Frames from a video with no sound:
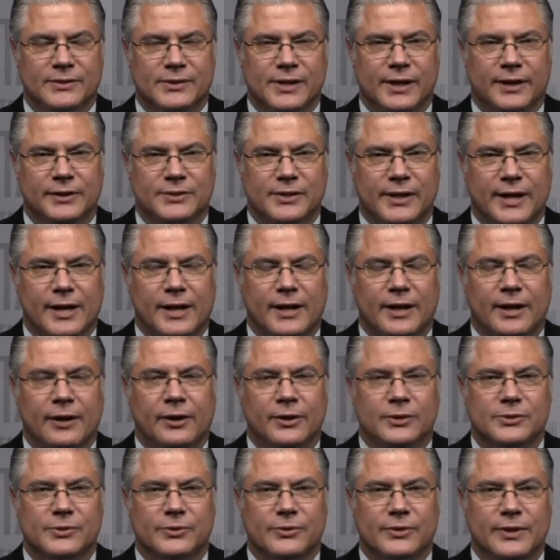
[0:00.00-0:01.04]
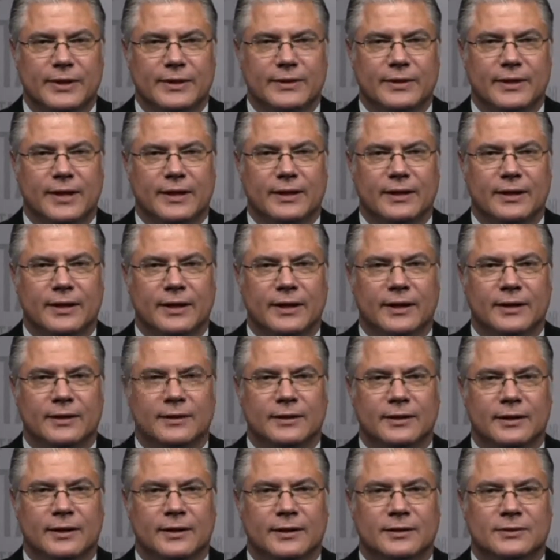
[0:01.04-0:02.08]
sell side. I also think that
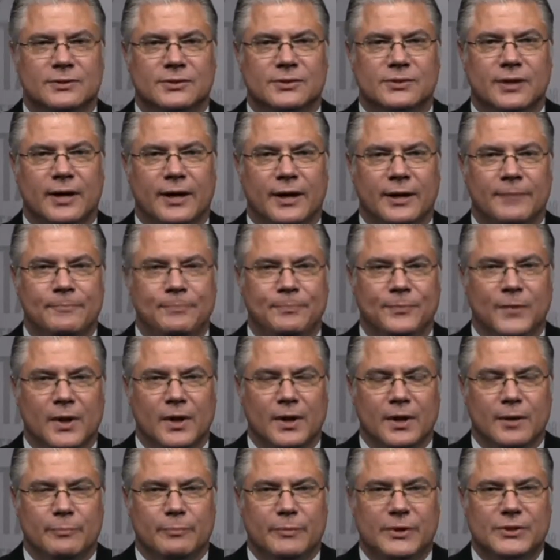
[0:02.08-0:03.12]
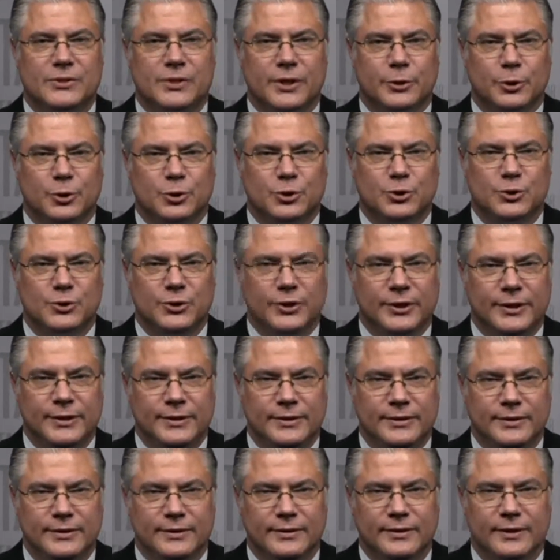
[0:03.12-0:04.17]
it's
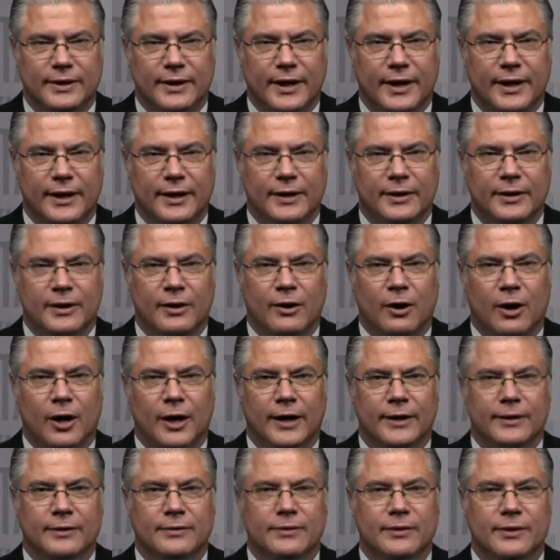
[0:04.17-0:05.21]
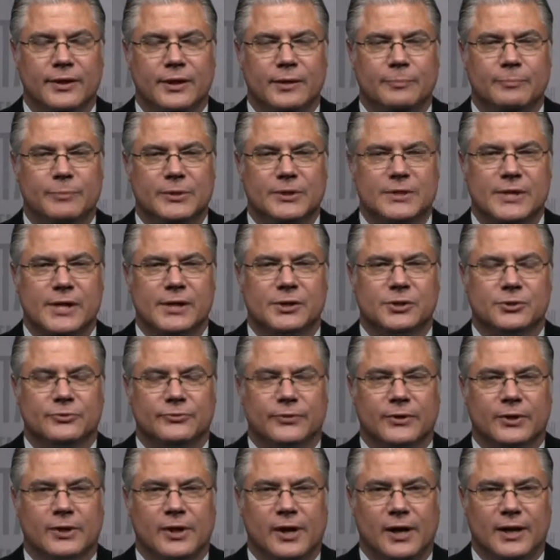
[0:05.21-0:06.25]
misunderstood on the potential
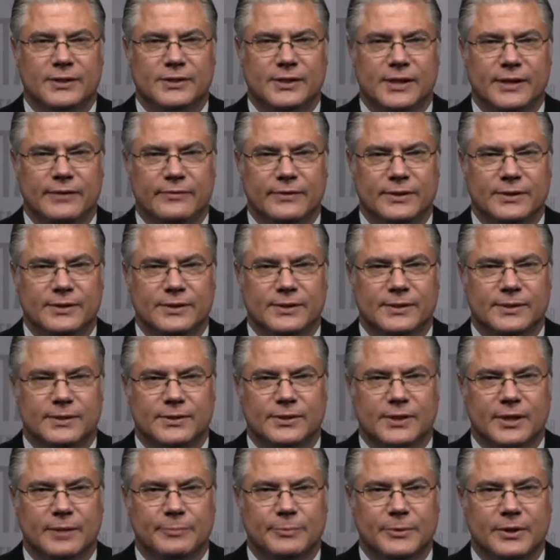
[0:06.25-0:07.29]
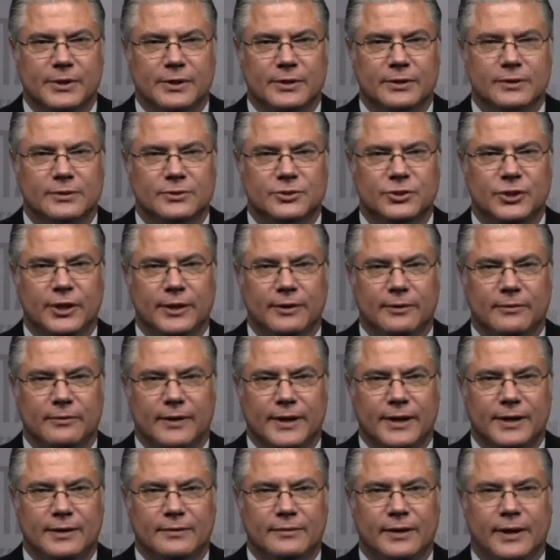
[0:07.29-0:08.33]
for cost savings that this company could
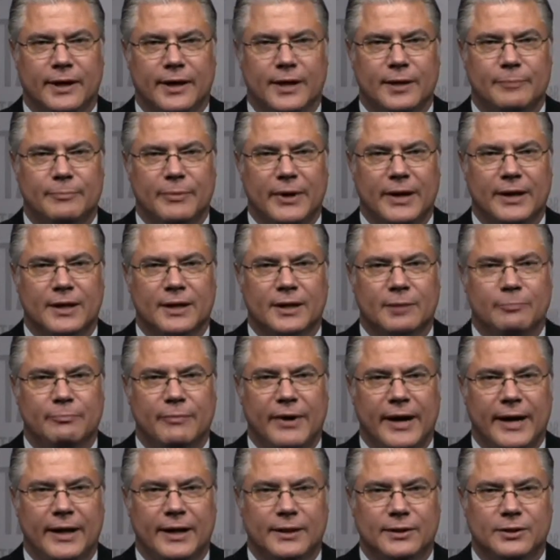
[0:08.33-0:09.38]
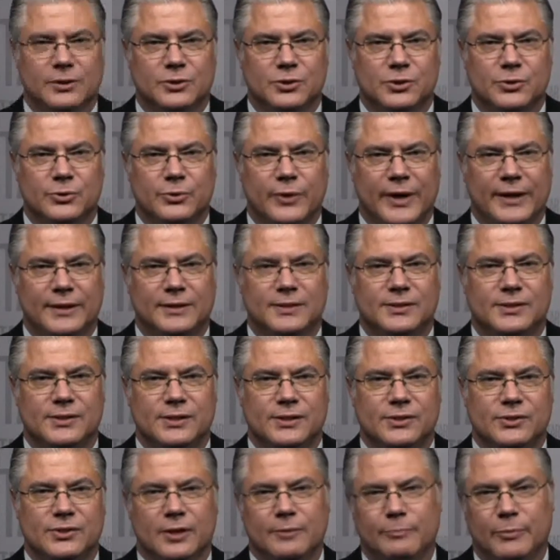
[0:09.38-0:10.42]
generate by combining the two
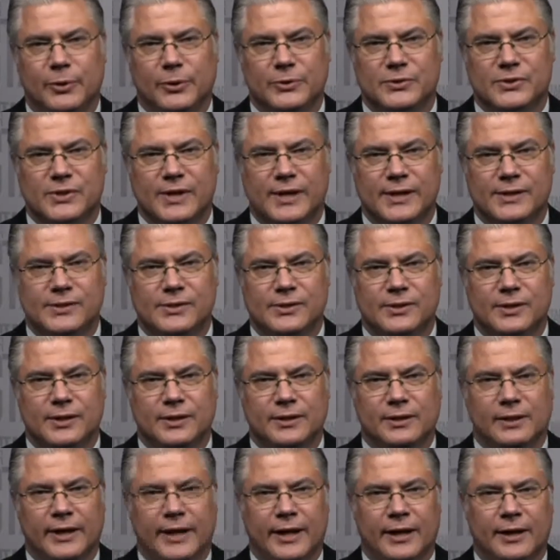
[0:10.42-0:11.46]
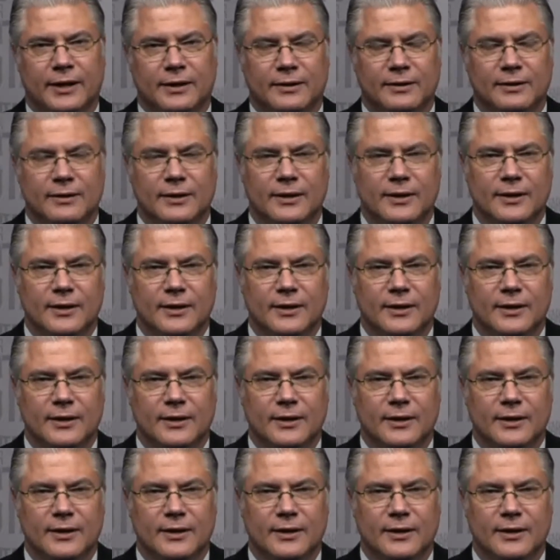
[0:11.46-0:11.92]
entities on both sides of the Atlantic.